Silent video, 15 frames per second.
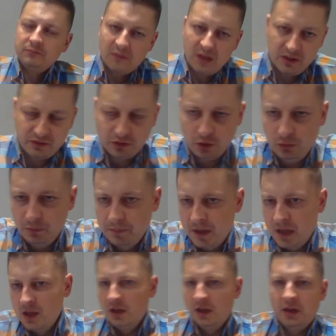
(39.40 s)
So
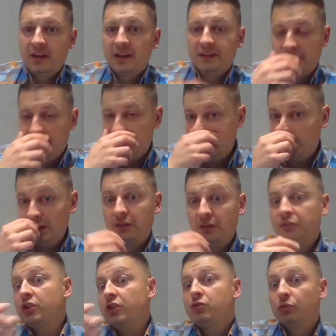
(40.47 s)
against Sicilian,
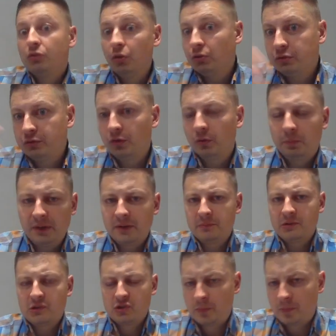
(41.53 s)
they should also play
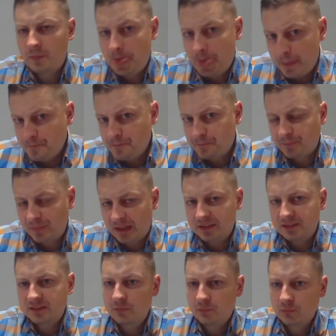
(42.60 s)
bishop
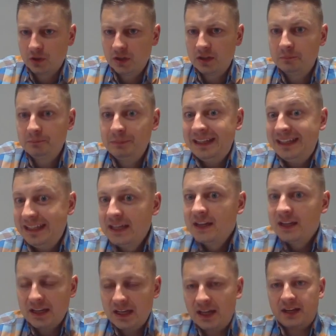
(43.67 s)
c4 and play
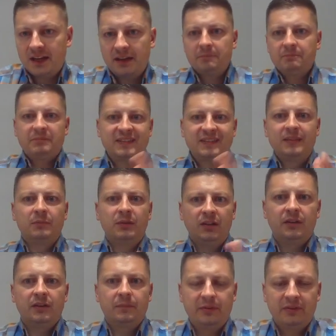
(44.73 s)
kind of
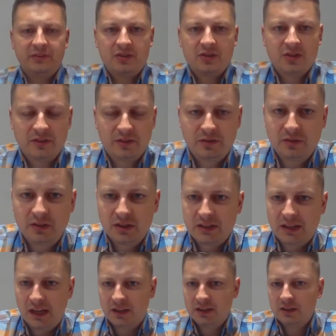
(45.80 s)
similar positions to the
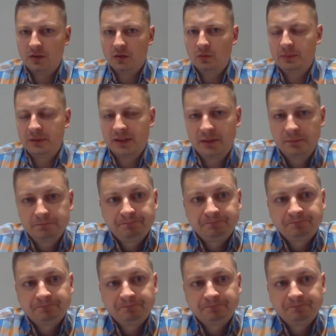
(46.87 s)
Italian opening,